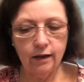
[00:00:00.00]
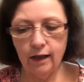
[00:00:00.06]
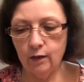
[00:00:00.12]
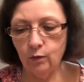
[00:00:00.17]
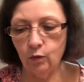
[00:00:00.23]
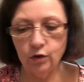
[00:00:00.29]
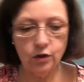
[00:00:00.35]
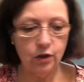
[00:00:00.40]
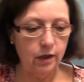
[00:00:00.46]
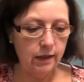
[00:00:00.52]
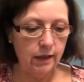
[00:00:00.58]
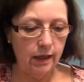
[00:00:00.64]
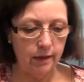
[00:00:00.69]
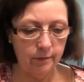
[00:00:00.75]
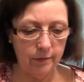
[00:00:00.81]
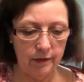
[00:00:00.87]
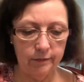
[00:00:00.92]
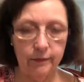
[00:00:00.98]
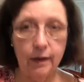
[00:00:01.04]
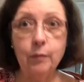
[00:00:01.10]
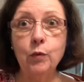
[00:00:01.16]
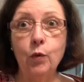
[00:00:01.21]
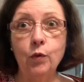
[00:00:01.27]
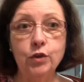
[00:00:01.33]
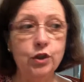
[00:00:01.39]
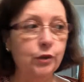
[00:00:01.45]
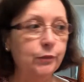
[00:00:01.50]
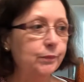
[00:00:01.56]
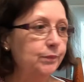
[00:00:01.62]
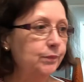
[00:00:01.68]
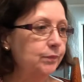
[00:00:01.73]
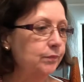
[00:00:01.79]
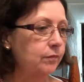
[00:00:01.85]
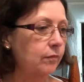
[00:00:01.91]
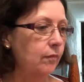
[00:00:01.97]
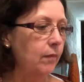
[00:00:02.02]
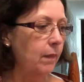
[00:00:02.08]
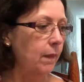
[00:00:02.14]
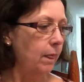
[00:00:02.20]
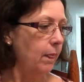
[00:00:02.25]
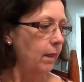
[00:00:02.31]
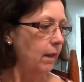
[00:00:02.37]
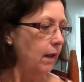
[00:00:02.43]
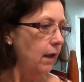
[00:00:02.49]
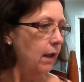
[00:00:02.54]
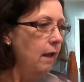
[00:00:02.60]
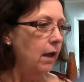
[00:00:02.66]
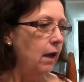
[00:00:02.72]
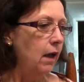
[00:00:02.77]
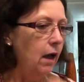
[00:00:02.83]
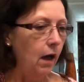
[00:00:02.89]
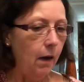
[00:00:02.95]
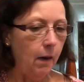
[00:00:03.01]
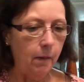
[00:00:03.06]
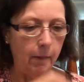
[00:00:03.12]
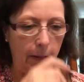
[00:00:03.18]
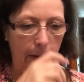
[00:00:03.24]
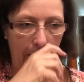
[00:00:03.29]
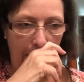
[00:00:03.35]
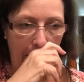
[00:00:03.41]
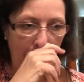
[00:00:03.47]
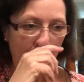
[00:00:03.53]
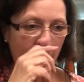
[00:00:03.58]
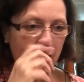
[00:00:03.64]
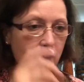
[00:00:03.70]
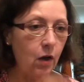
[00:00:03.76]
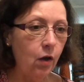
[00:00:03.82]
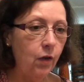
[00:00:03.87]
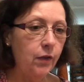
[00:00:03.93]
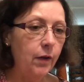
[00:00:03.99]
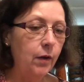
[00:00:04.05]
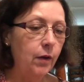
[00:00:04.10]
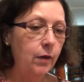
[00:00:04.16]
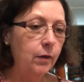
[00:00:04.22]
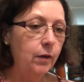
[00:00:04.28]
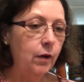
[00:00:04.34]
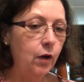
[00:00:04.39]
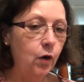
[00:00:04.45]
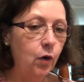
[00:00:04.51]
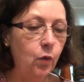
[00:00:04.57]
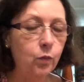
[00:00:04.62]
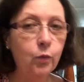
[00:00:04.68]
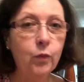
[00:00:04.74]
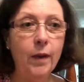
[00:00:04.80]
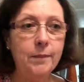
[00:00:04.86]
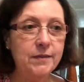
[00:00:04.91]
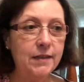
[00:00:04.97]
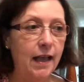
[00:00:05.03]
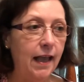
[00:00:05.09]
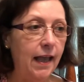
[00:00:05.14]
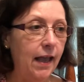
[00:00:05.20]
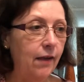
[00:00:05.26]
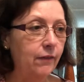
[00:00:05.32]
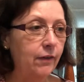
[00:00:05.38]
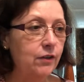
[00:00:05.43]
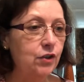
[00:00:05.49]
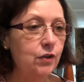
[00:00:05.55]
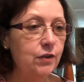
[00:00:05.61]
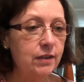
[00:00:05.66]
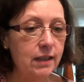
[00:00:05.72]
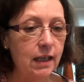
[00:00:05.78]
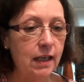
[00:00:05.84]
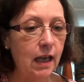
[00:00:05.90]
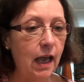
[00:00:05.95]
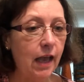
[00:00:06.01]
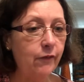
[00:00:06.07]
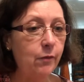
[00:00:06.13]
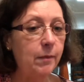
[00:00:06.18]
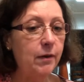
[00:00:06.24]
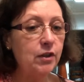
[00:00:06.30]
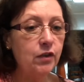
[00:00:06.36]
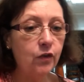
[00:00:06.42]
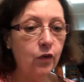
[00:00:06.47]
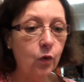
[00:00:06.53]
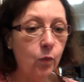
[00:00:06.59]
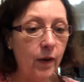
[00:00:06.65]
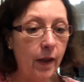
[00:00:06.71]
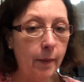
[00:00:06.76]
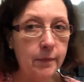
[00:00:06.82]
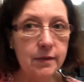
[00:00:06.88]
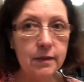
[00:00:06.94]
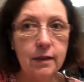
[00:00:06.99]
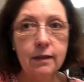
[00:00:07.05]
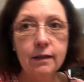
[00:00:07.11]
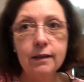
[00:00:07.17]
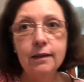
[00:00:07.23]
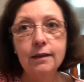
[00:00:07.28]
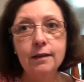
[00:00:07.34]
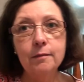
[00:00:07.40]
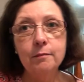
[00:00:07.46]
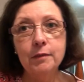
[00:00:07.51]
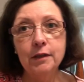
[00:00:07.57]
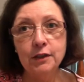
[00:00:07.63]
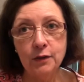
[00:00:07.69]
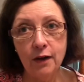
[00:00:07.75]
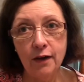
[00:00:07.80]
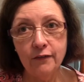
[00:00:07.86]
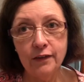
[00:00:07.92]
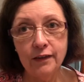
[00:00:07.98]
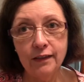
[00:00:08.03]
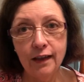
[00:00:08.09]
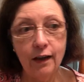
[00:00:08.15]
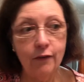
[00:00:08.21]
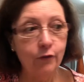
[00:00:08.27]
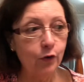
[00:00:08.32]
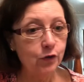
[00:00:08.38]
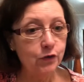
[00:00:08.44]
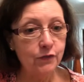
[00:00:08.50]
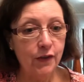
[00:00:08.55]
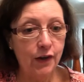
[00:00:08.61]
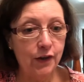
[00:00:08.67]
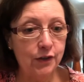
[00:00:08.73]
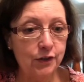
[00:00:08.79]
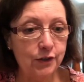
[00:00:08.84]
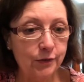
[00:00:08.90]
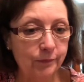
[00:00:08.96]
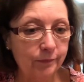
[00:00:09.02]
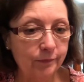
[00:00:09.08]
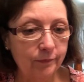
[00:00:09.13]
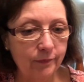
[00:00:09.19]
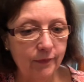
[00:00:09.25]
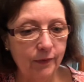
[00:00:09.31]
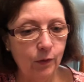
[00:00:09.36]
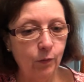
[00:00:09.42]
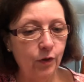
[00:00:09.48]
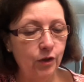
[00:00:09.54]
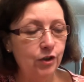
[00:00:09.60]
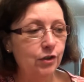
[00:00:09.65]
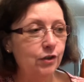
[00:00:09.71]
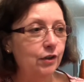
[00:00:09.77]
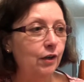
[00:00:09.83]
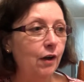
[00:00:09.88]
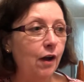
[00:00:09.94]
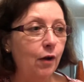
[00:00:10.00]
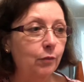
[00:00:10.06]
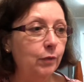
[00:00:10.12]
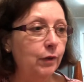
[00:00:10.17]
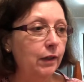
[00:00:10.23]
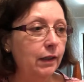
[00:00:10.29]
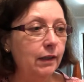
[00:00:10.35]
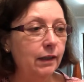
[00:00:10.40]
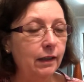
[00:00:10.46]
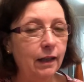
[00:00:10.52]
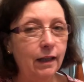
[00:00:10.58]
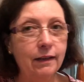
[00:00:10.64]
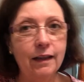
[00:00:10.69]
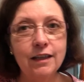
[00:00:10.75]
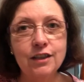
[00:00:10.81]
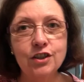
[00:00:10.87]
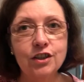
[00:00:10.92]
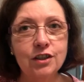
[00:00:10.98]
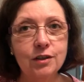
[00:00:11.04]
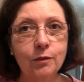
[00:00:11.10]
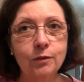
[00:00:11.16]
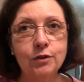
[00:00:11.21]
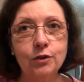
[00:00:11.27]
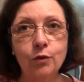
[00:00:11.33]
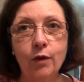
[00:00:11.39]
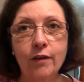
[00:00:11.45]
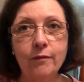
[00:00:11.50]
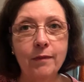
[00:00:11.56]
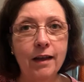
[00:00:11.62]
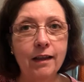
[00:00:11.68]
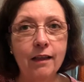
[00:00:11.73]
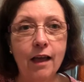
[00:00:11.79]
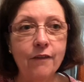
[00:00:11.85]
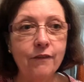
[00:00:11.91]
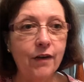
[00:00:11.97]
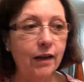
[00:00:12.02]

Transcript: I hadn't worked on it yet, but I'm going to. All right, now that's all the her WIPS I have. As you see, I have a bunch of her WIPS, but don't have anything of hers finished. Which, you know, I really, that's just the story of my life.